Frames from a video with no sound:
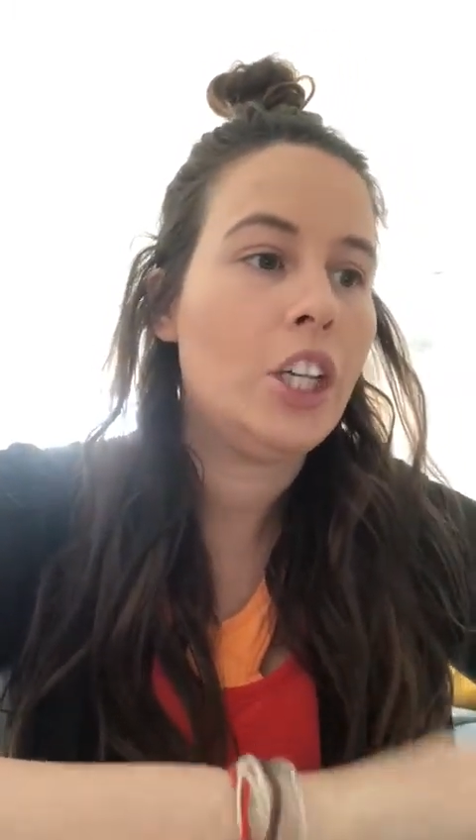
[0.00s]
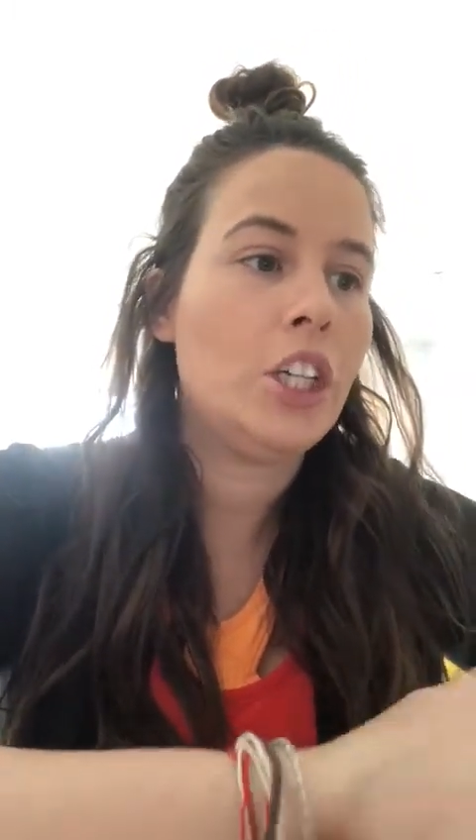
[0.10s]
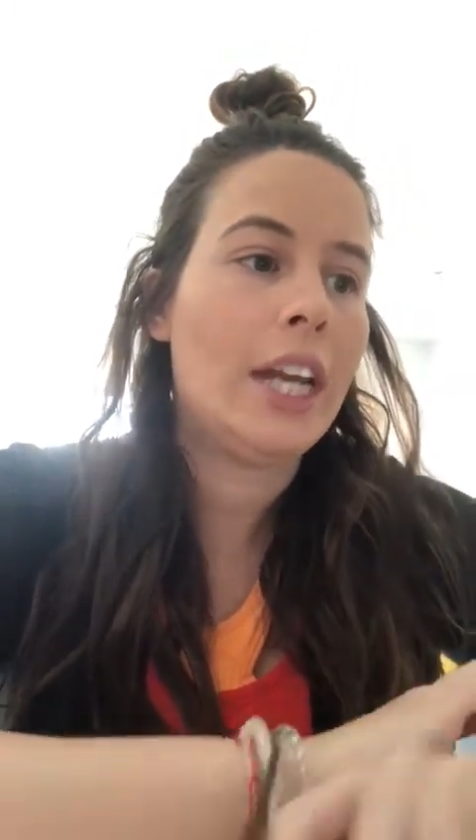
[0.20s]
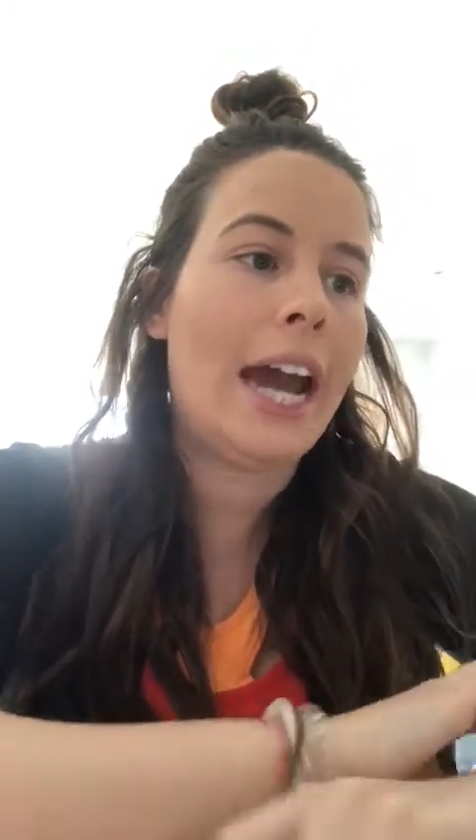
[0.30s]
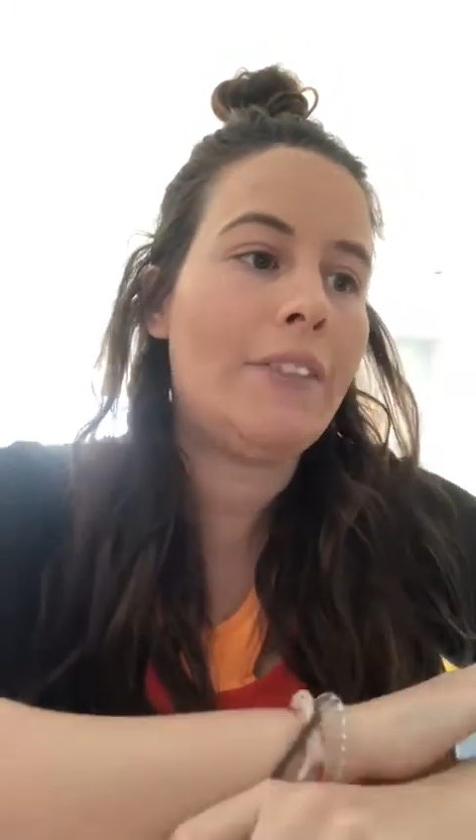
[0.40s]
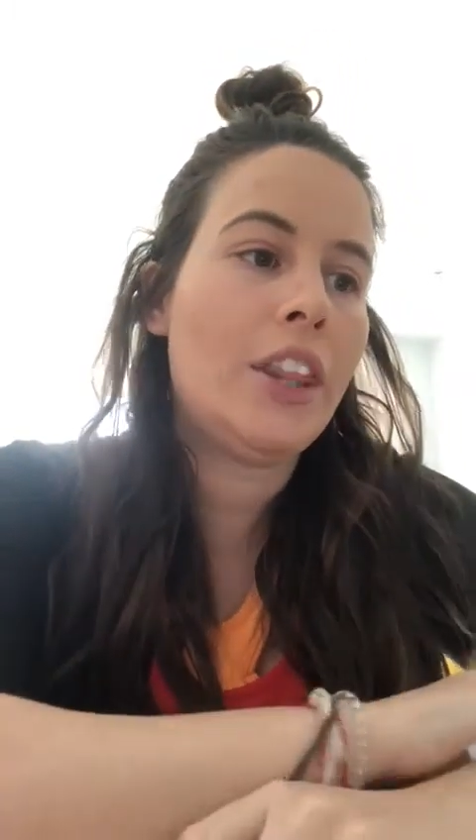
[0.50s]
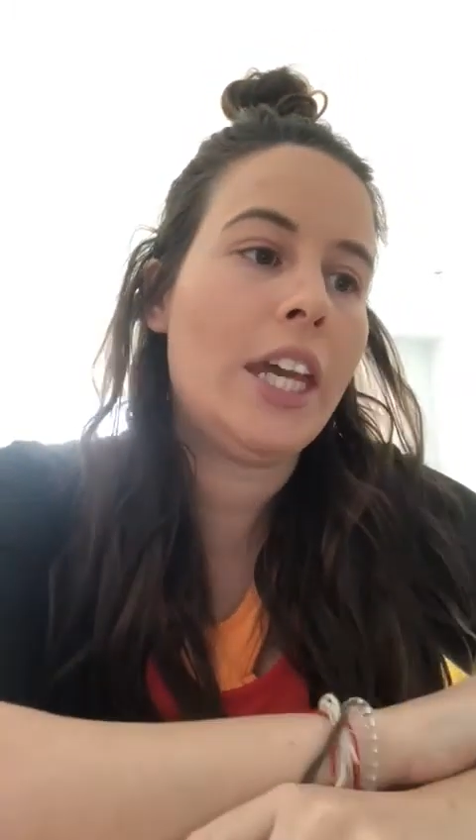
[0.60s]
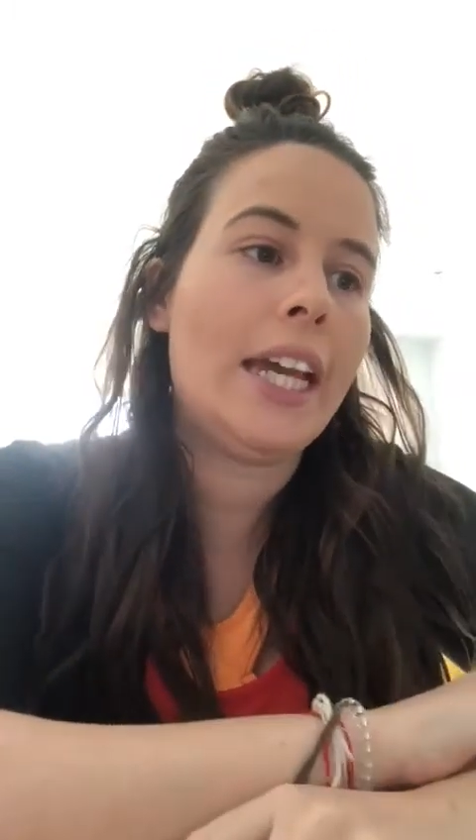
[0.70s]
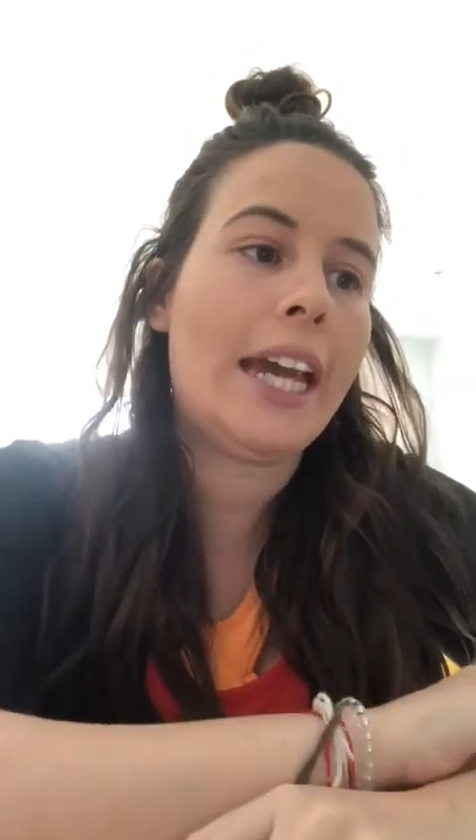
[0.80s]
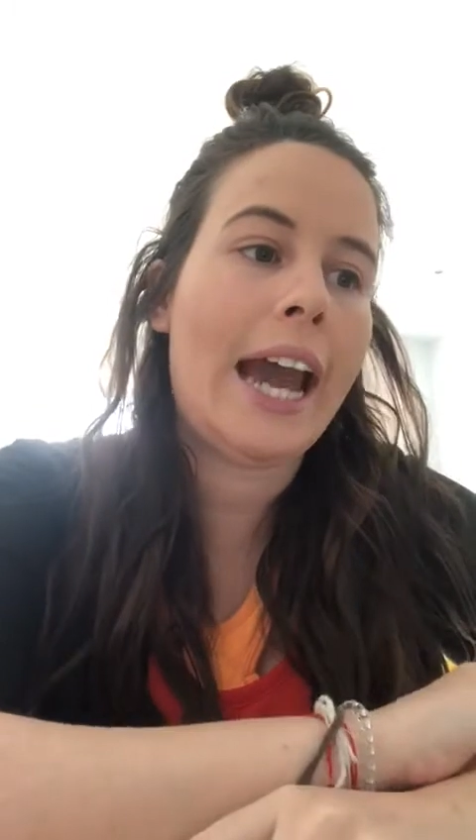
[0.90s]
You're going to have a
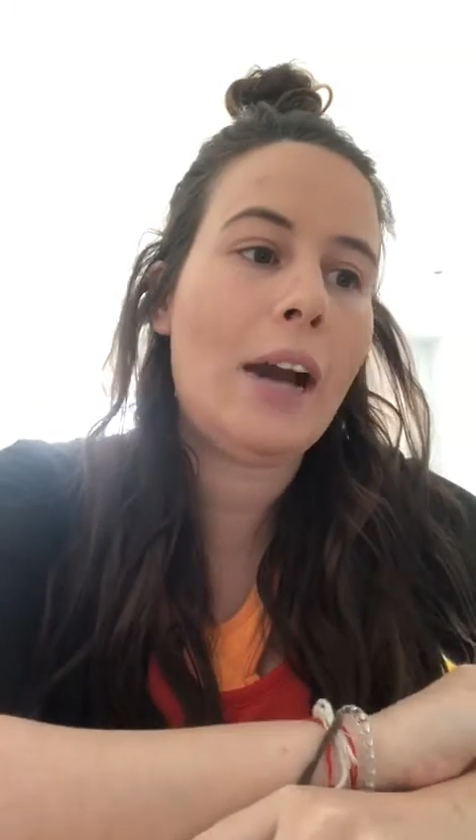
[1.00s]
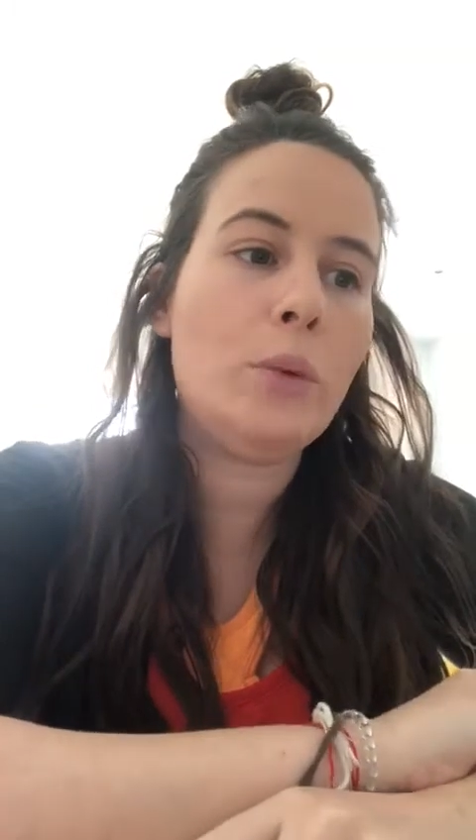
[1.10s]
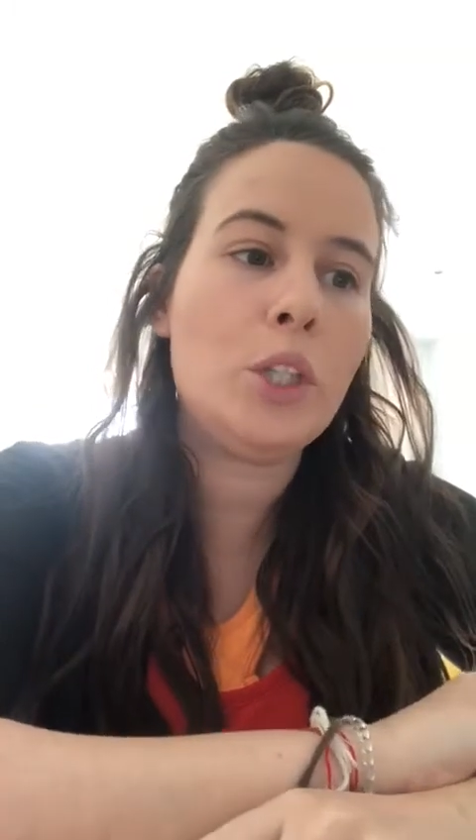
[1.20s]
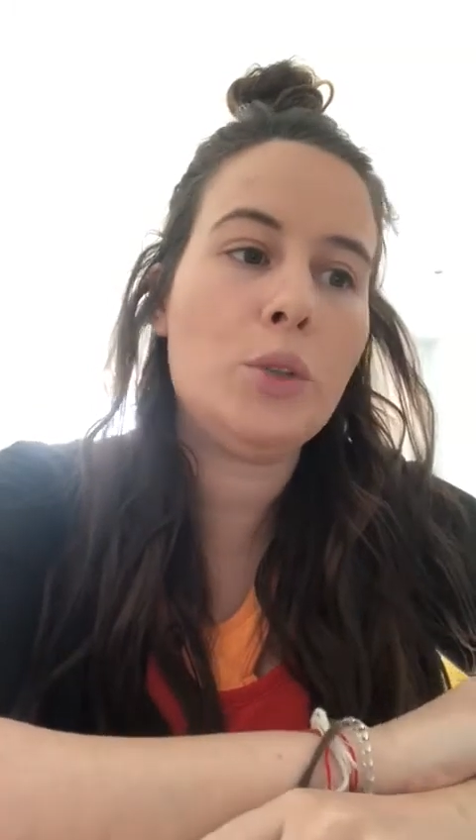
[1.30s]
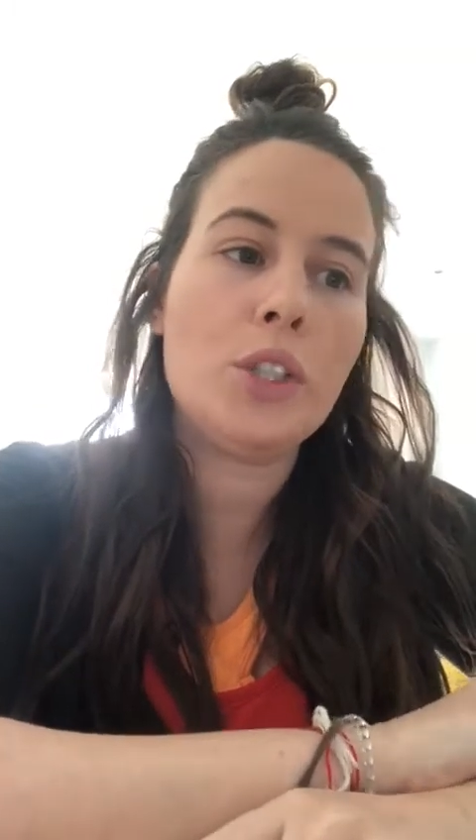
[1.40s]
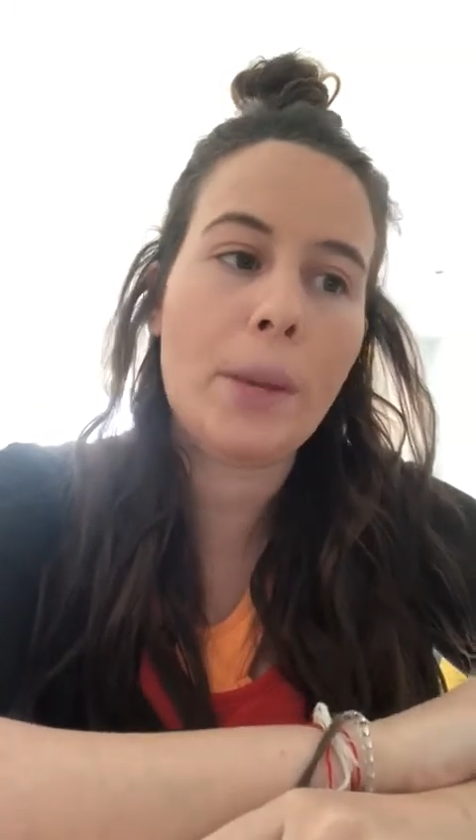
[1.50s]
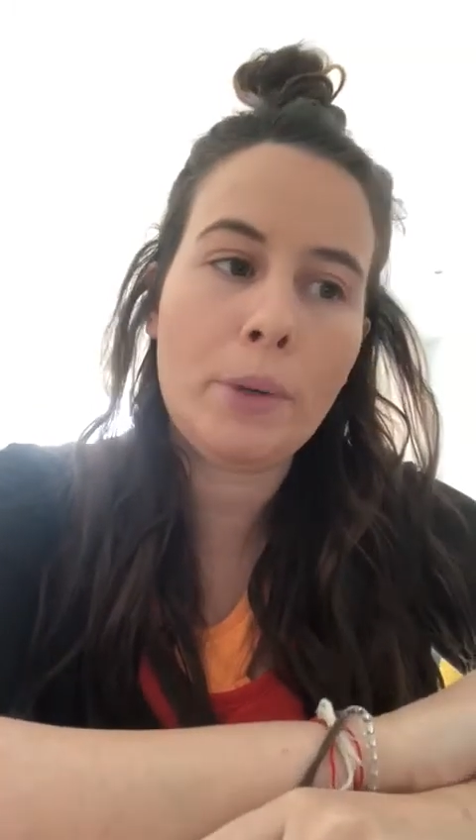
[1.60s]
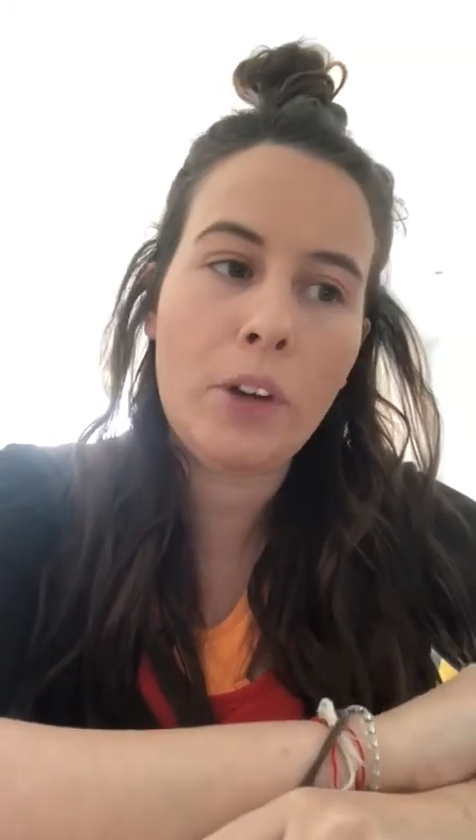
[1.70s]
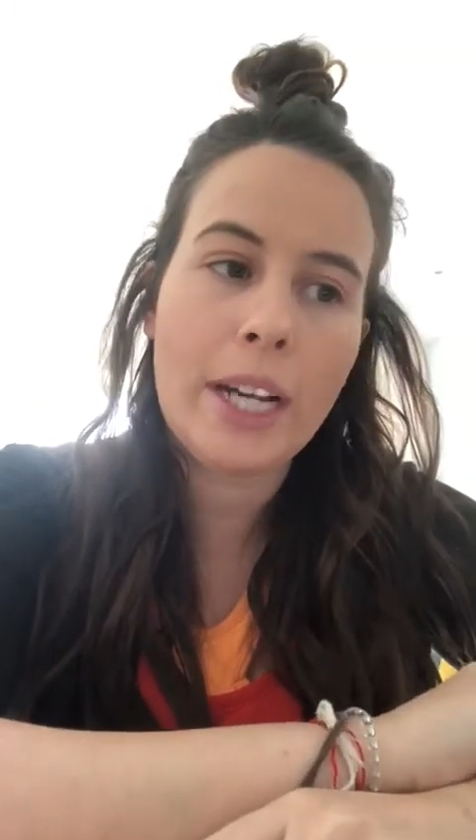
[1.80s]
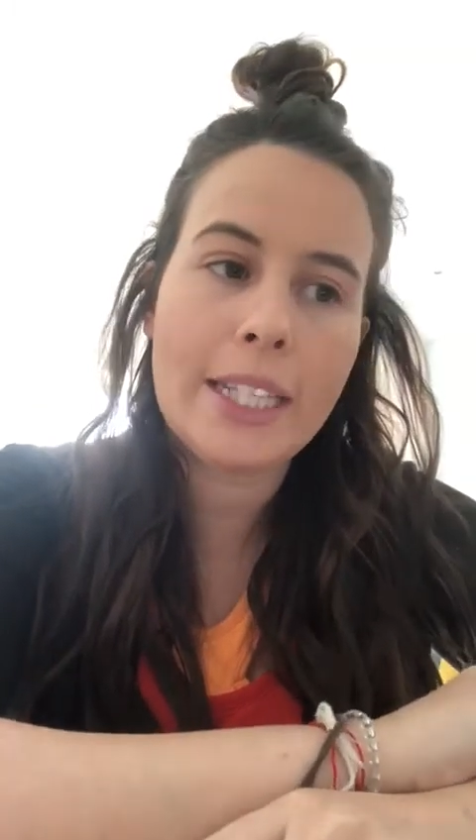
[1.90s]
think, how would you
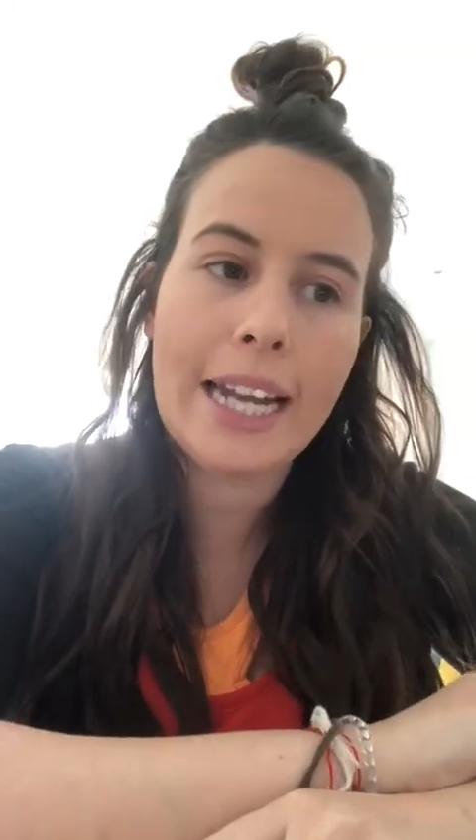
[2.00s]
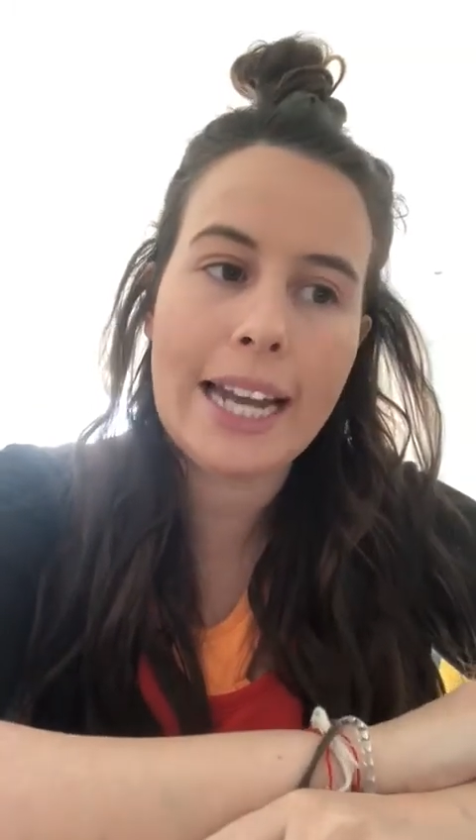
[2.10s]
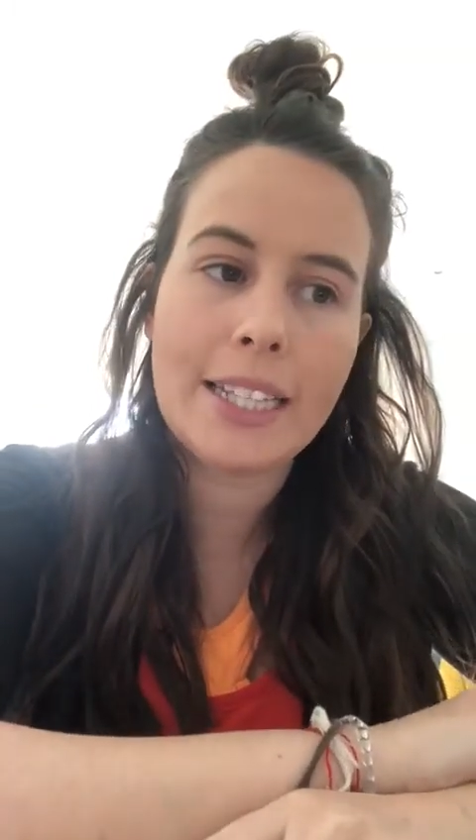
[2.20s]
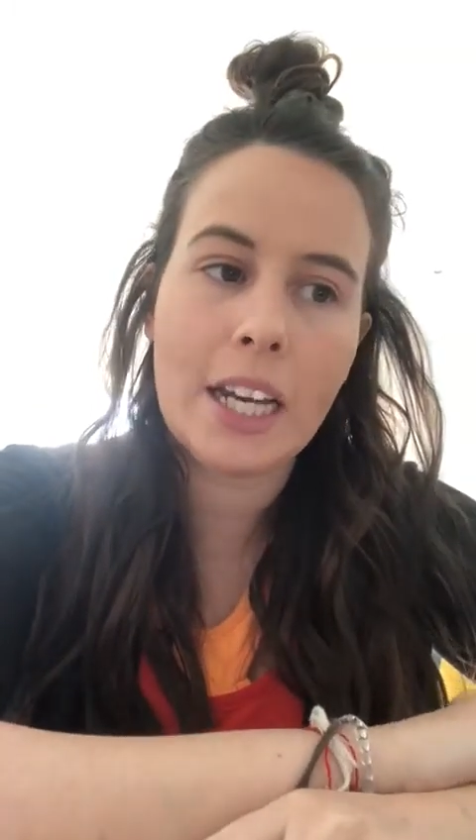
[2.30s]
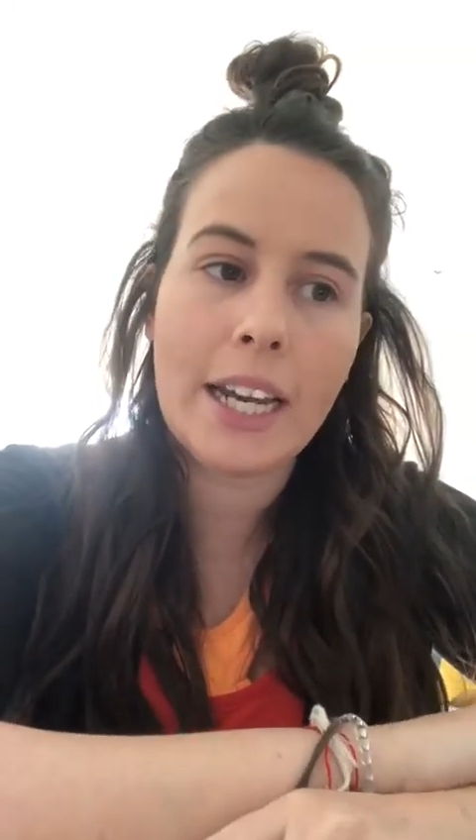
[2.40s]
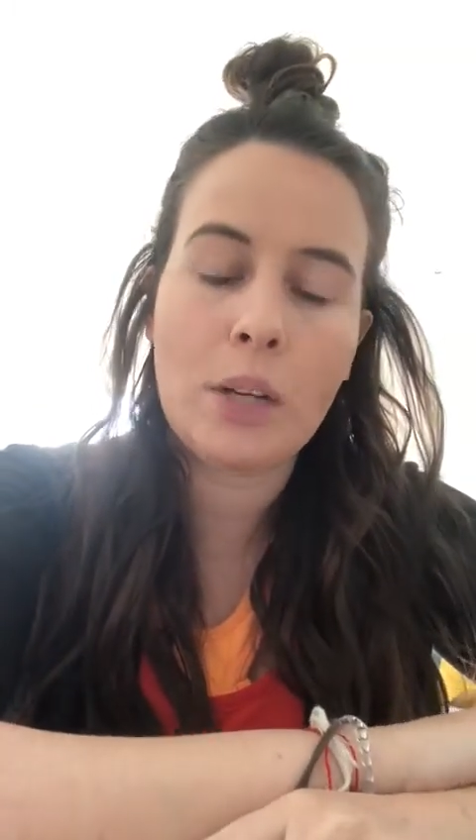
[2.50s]
summarise the letter